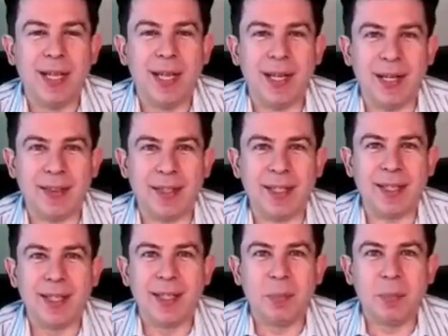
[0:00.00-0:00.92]
and I think
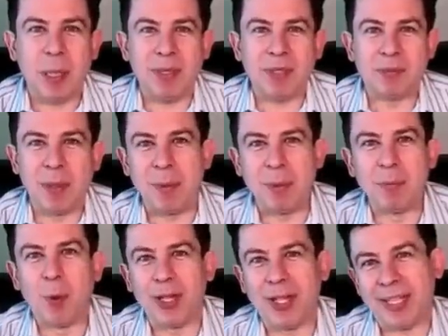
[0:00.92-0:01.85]
maybe it's maybe
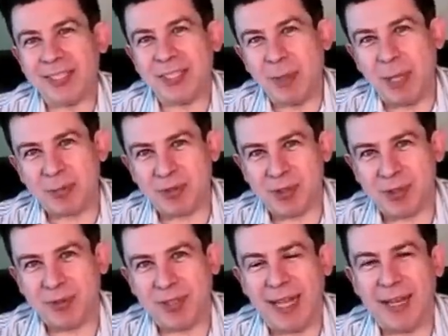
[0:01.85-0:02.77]
more likely to be
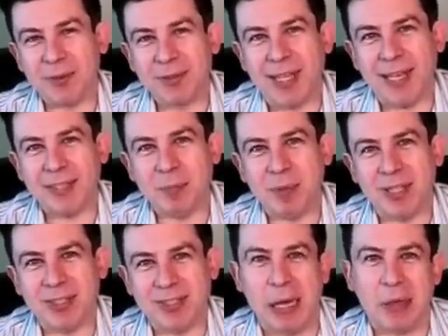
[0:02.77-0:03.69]
observed in house cats
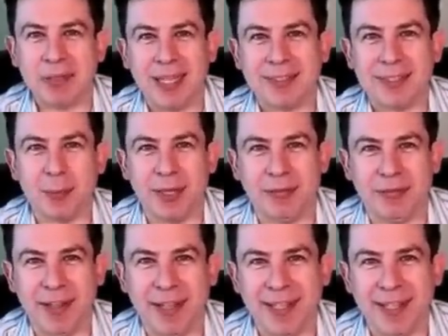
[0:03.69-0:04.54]
because house cats are well fed.